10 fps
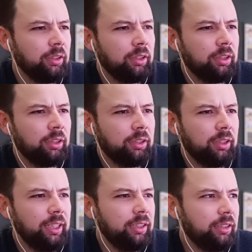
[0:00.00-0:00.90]

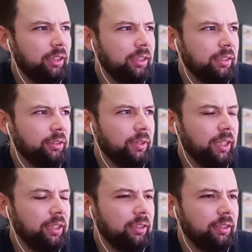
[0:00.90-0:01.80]
I eat this
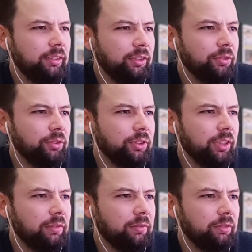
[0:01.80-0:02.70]
already. This is good
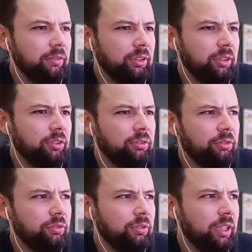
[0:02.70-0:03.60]
stuff.
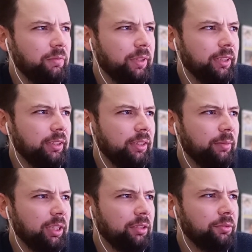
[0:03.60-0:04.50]
You can find this in
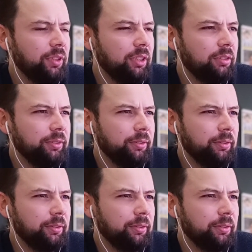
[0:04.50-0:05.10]
my country also.